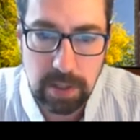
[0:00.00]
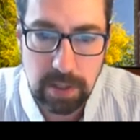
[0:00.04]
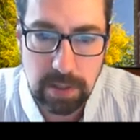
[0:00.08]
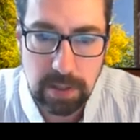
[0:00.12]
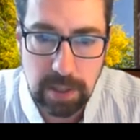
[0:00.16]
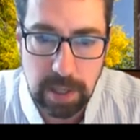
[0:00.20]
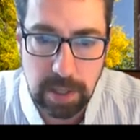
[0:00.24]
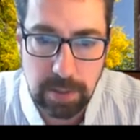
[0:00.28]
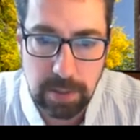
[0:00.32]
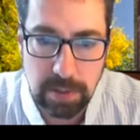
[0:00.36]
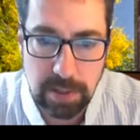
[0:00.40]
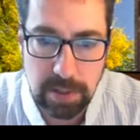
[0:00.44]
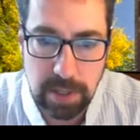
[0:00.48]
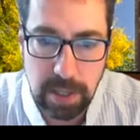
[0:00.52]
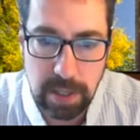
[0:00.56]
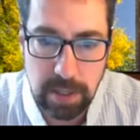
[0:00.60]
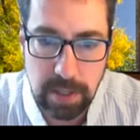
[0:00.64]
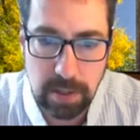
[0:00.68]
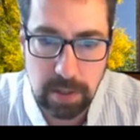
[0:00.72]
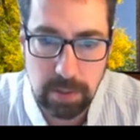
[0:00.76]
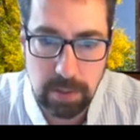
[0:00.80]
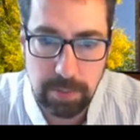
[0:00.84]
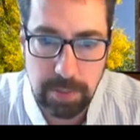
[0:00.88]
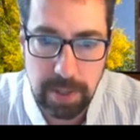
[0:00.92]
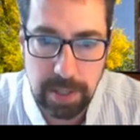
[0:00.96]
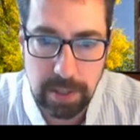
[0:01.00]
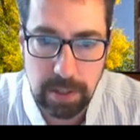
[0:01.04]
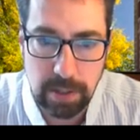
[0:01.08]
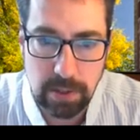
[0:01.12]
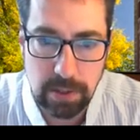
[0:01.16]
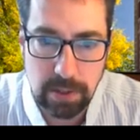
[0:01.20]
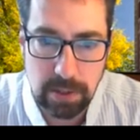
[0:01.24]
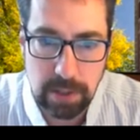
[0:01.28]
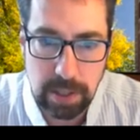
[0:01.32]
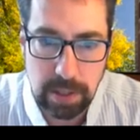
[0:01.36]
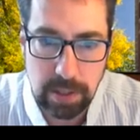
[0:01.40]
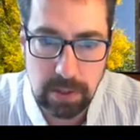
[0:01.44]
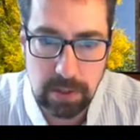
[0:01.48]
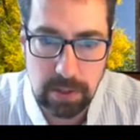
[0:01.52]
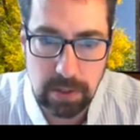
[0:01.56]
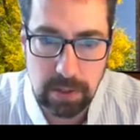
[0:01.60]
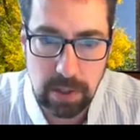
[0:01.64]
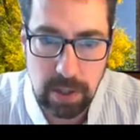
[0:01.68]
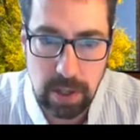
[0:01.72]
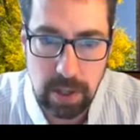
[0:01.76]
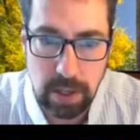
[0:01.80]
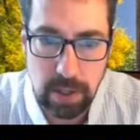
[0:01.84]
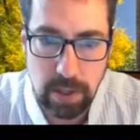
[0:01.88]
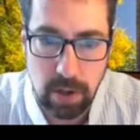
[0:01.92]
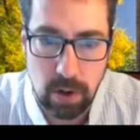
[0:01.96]
times 10 to the minus 6.
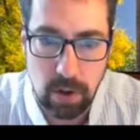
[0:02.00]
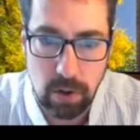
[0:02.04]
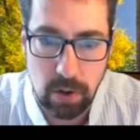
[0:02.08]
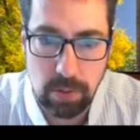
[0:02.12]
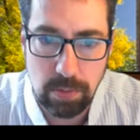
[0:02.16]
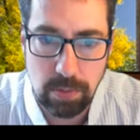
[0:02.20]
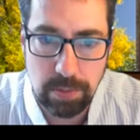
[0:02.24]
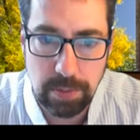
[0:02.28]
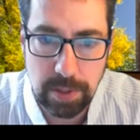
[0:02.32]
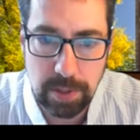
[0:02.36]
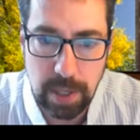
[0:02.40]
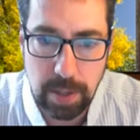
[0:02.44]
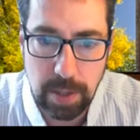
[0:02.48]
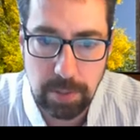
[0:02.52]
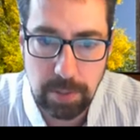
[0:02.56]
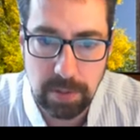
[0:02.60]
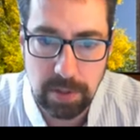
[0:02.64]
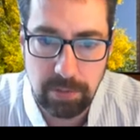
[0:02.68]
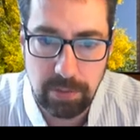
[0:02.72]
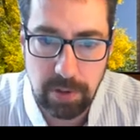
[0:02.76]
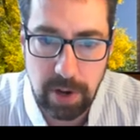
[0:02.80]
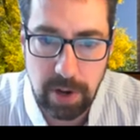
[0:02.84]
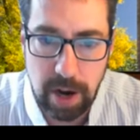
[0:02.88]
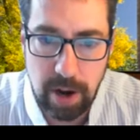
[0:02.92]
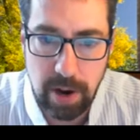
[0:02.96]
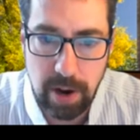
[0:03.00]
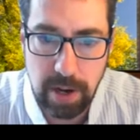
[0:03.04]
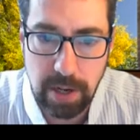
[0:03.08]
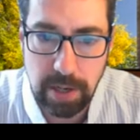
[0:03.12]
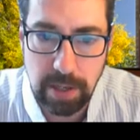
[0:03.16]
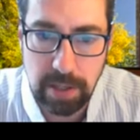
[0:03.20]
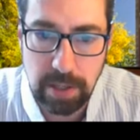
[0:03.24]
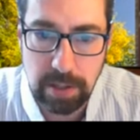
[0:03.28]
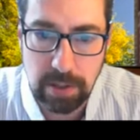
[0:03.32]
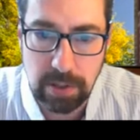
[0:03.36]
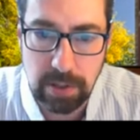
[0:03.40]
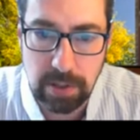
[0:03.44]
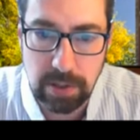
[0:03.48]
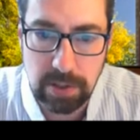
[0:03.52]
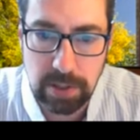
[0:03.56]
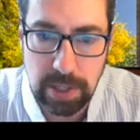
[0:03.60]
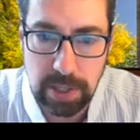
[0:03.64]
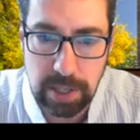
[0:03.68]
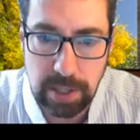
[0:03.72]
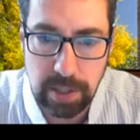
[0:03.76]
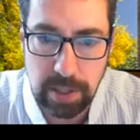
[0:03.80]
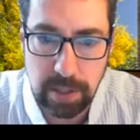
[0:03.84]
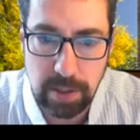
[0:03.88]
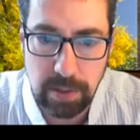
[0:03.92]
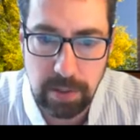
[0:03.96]
An ohm times a farad is a
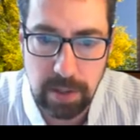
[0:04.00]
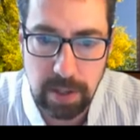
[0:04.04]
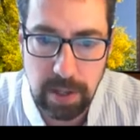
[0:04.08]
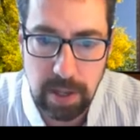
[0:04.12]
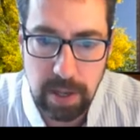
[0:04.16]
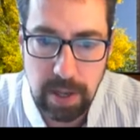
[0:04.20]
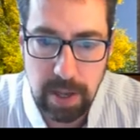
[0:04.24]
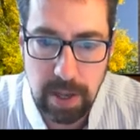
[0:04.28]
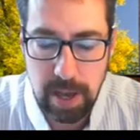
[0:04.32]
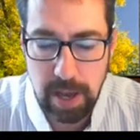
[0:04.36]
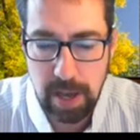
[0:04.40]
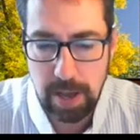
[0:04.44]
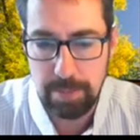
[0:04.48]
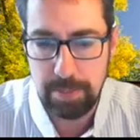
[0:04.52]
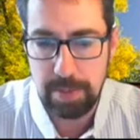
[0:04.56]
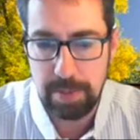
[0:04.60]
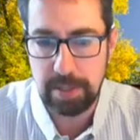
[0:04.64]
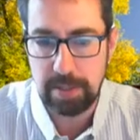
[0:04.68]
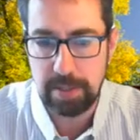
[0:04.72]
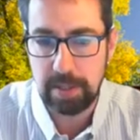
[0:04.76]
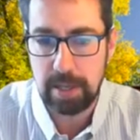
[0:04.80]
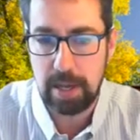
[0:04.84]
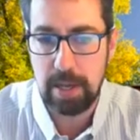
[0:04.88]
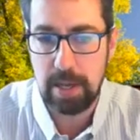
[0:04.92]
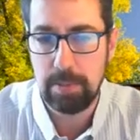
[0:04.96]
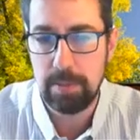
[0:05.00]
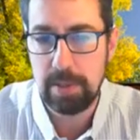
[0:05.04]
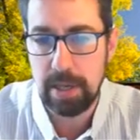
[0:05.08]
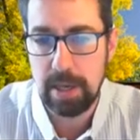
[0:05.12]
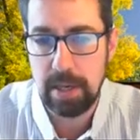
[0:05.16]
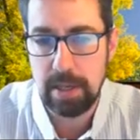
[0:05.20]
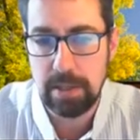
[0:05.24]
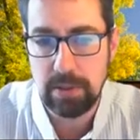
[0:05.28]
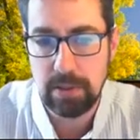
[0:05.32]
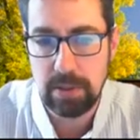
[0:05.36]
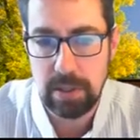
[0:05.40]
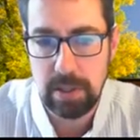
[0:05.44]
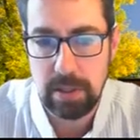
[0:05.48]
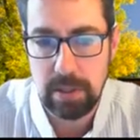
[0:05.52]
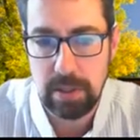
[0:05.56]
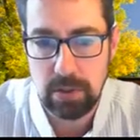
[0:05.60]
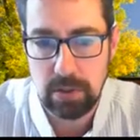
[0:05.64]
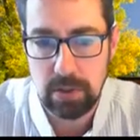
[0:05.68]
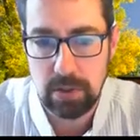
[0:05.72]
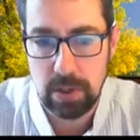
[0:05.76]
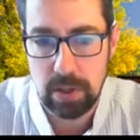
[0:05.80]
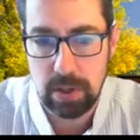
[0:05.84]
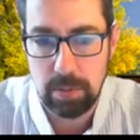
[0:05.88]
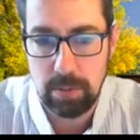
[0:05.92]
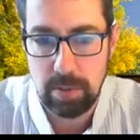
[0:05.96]
second. And my time constant is
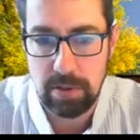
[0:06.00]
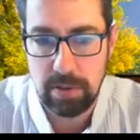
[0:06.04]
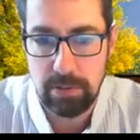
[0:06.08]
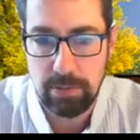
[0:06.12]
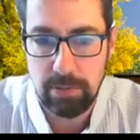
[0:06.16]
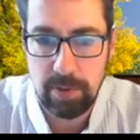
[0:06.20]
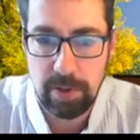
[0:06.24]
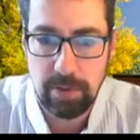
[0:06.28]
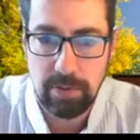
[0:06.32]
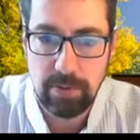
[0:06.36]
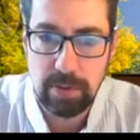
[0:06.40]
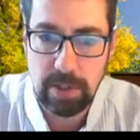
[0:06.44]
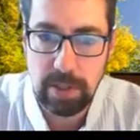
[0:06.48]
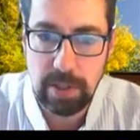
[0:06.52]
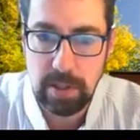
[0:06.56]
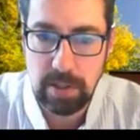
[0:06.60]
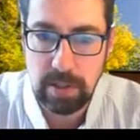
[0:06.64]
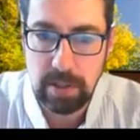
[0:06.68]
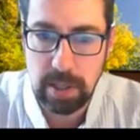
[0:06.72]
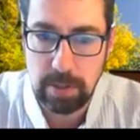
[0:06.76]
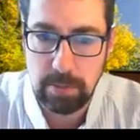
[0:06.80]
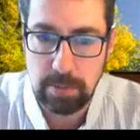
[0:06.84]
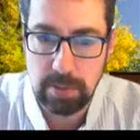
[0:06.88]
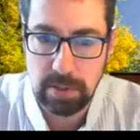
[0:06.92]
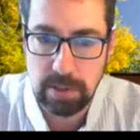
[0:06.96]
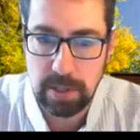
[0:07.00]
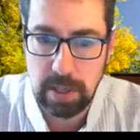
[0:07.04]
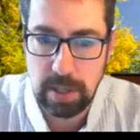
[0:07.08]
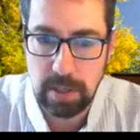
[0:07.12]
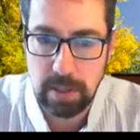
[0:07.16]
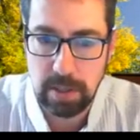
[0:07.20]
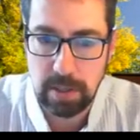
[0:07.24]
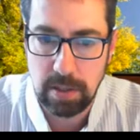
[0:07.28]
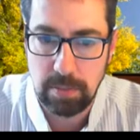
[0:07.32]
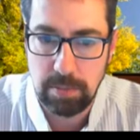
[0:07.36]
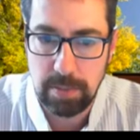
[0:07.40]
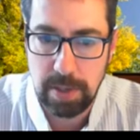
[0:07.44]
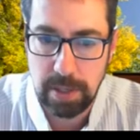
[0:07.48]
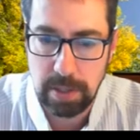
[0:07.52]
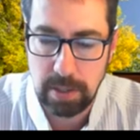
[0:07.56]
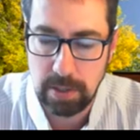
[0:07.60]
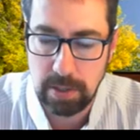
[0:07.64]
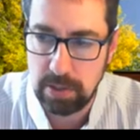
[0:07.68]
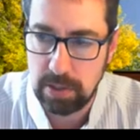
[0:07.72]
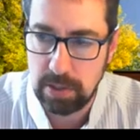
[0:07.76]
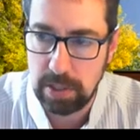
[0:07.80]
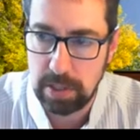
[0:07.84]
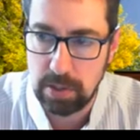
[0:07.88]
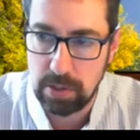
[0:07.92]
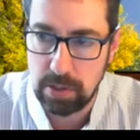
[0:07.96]
going to be 50 times 10 to the
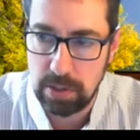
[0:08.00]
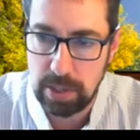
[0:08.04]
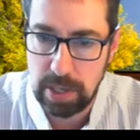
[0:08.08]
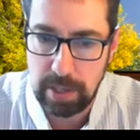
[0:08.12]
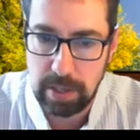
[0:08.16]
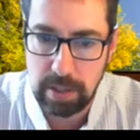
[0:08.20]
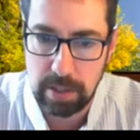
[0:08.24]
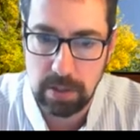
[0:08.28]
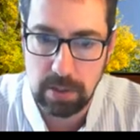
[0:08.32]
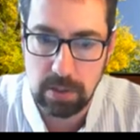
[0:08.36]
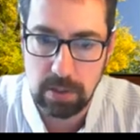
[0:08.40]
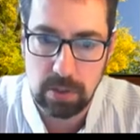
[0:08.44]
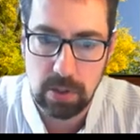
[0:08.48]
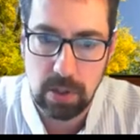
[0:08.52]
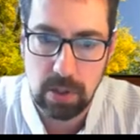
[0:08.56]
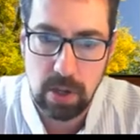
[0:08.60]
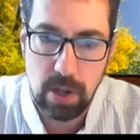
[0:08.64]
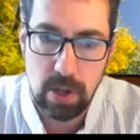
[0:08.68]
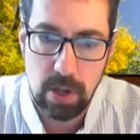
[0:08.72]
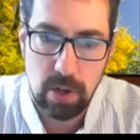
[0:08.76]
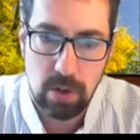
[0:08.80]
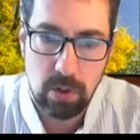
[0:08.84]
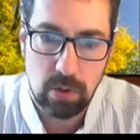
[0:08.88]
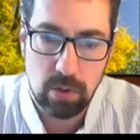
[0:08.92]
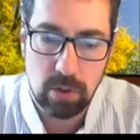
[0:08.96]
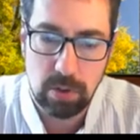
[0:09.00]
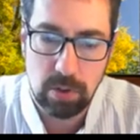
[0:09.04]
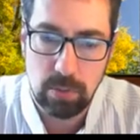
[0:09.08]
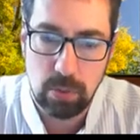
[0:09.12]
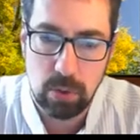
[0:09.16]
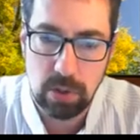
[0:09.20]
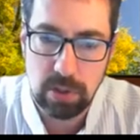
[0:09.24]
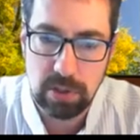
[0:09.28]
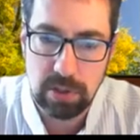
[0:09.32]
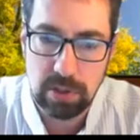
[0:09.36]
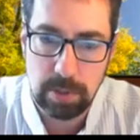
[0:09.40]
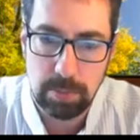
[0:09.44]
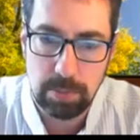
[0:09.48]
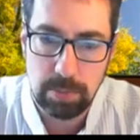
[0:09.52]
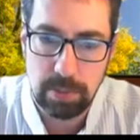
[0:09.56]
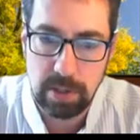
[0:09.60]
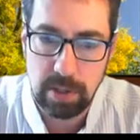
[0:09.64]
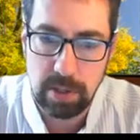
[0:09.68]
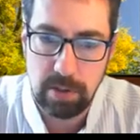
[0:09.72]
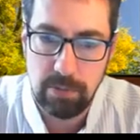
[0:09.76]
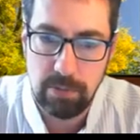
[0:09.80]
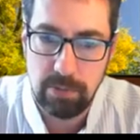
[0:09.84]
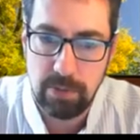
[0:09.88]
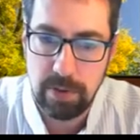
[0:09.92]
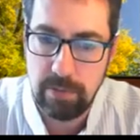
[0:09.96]
minus 6 seconds, or more
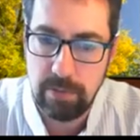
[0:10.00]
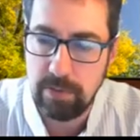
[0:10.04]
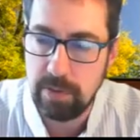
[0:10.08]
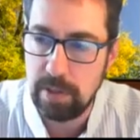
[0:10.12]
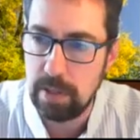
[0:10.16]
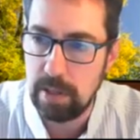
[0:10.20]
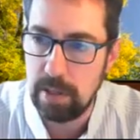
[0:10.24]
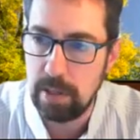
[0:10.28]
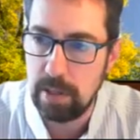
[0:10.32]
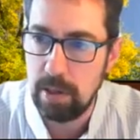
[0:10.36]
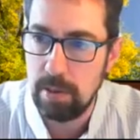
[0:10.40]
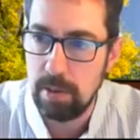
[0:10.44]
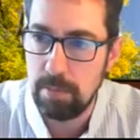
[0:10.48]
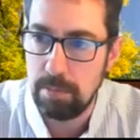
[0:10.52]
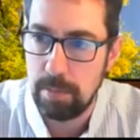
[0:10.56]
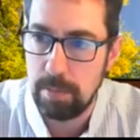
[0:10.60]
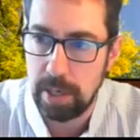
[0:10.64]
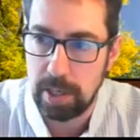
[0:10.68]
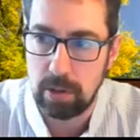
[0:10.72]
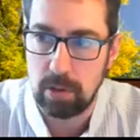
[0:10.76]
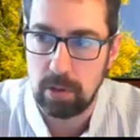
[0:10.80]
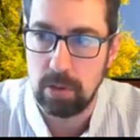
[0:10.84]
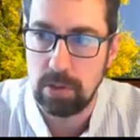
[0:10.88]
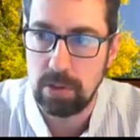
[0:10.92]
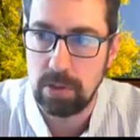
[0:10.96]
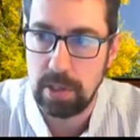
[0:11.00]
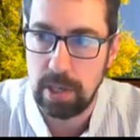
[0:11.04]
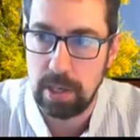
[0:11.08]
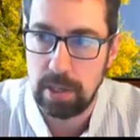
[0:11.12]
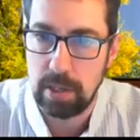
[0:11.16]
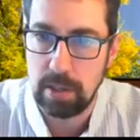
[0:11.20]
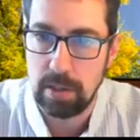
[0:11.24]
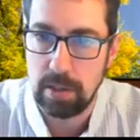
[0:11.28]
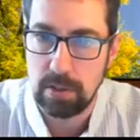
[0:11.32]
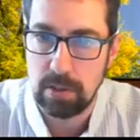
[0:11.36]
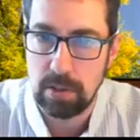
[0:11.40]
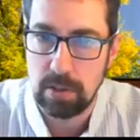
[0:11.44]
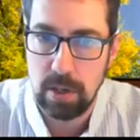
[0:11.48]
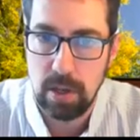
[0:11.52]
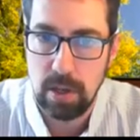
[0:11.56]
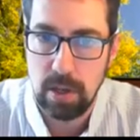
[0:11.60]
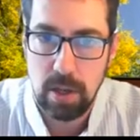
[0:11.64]
simply 50 microseconds.